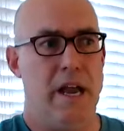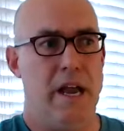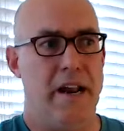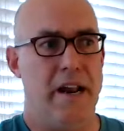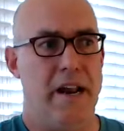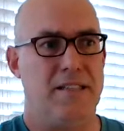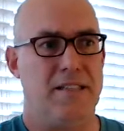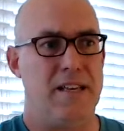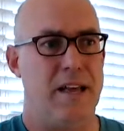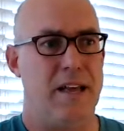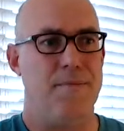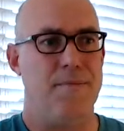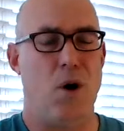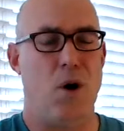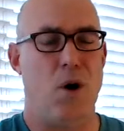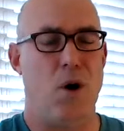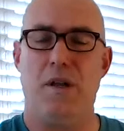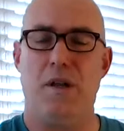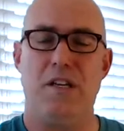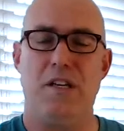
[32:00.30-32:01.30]
he said
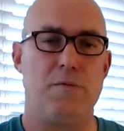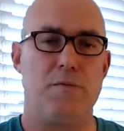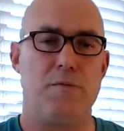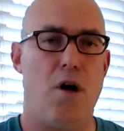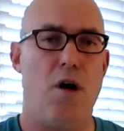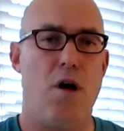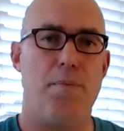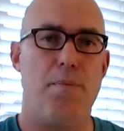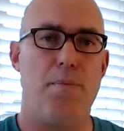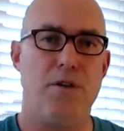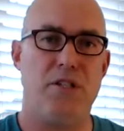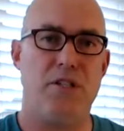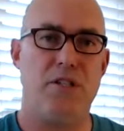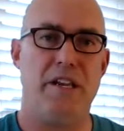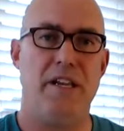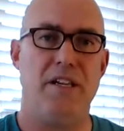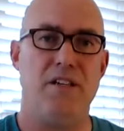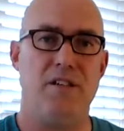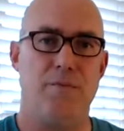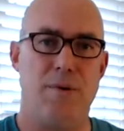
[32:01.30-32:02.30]
only a small
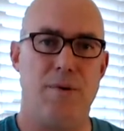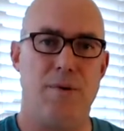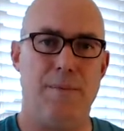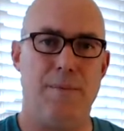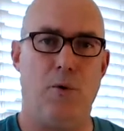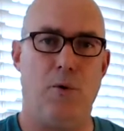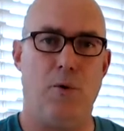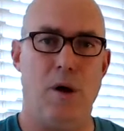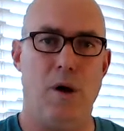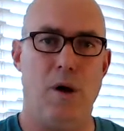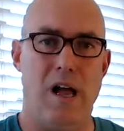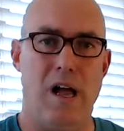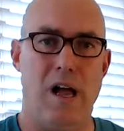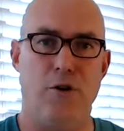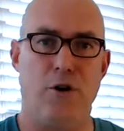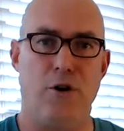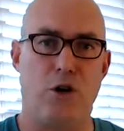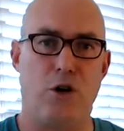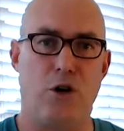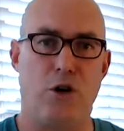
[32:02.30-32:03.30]
percentage of people will ever
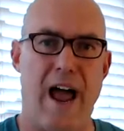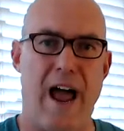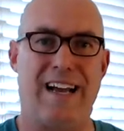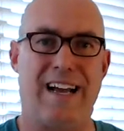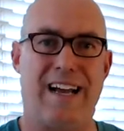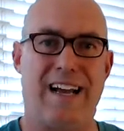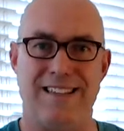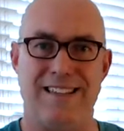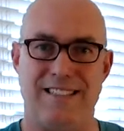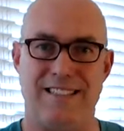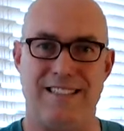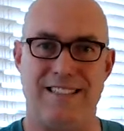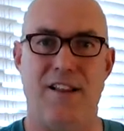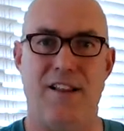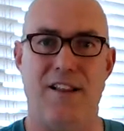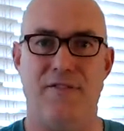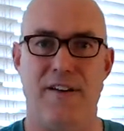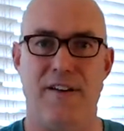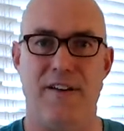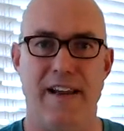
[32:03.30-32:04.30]
crack the
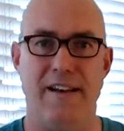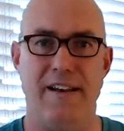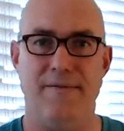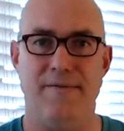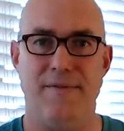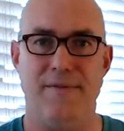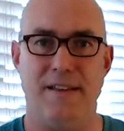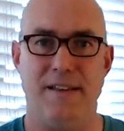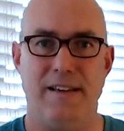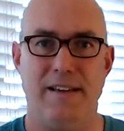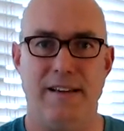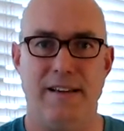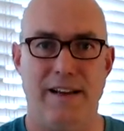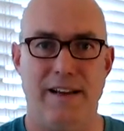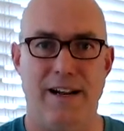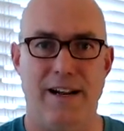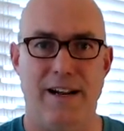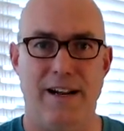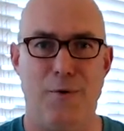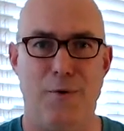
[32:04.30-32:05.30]
cellophane.
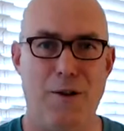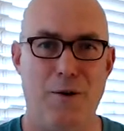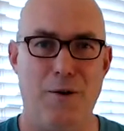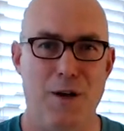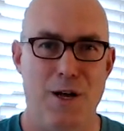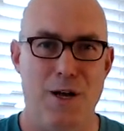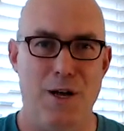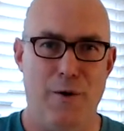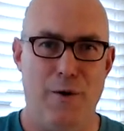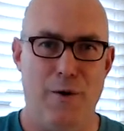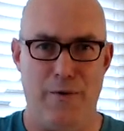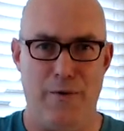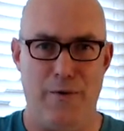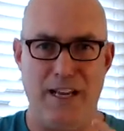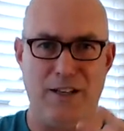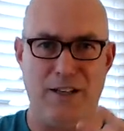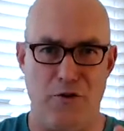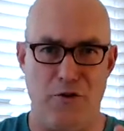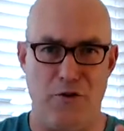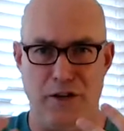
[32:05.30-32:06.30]
When things
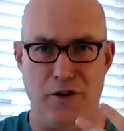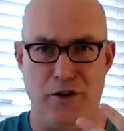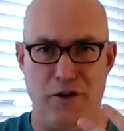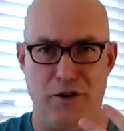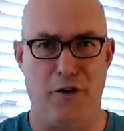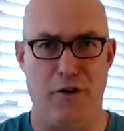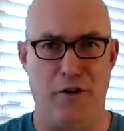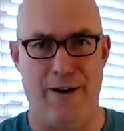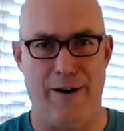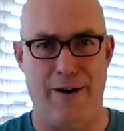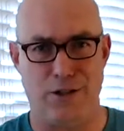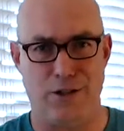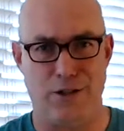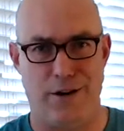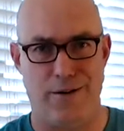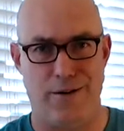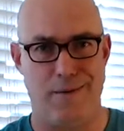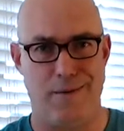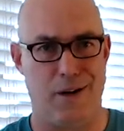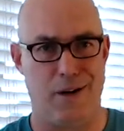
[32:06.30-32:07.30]
are digital now, it's,
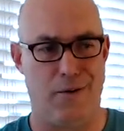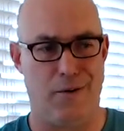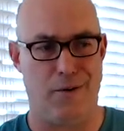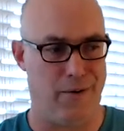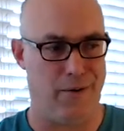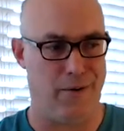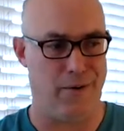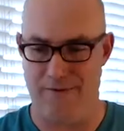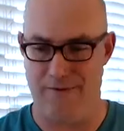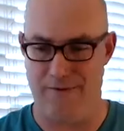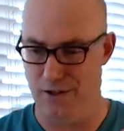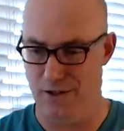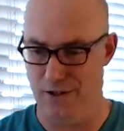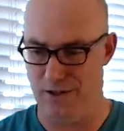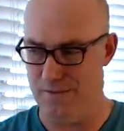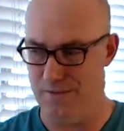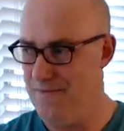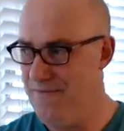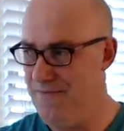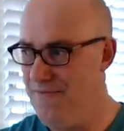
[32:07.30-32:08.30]
we don't have those,
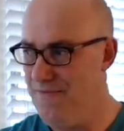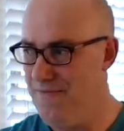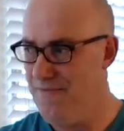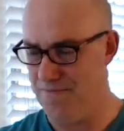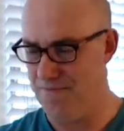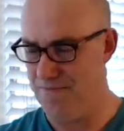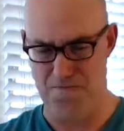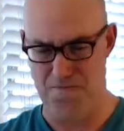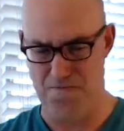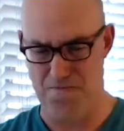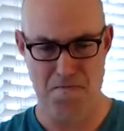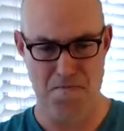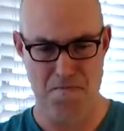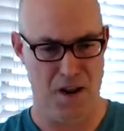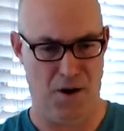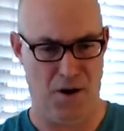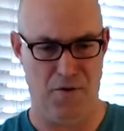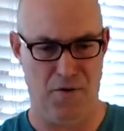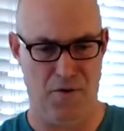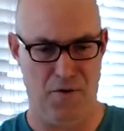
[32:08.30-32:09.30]

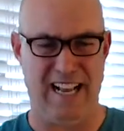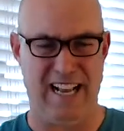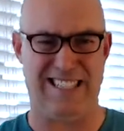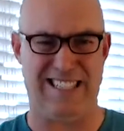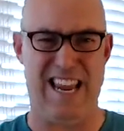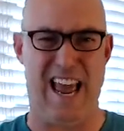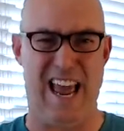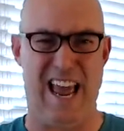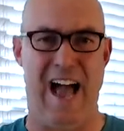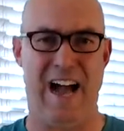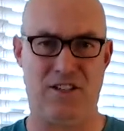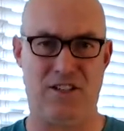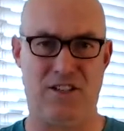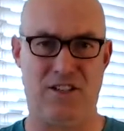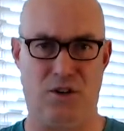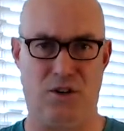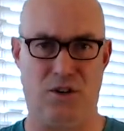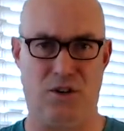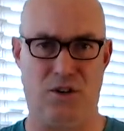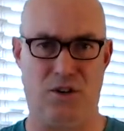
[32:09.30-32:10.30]
nice
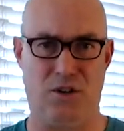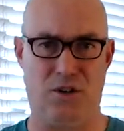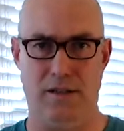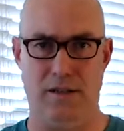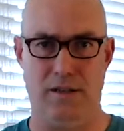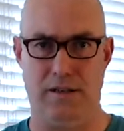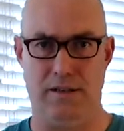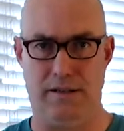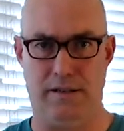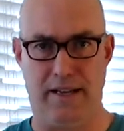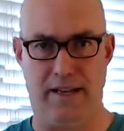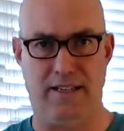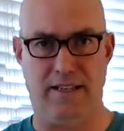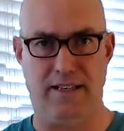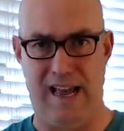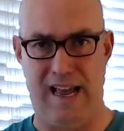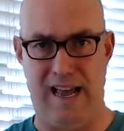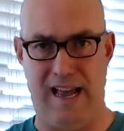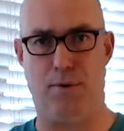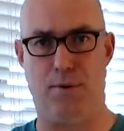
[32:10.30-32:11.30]
tactile
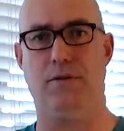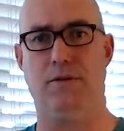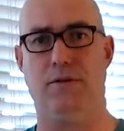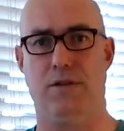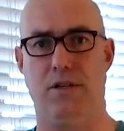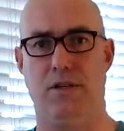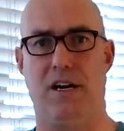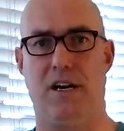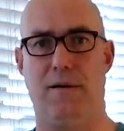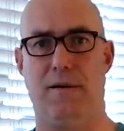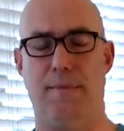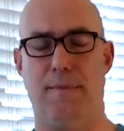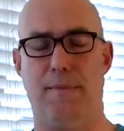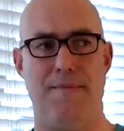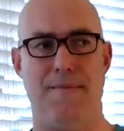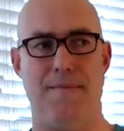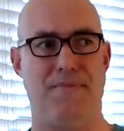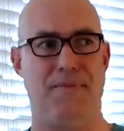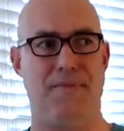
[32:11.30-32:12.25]
examples to talk about.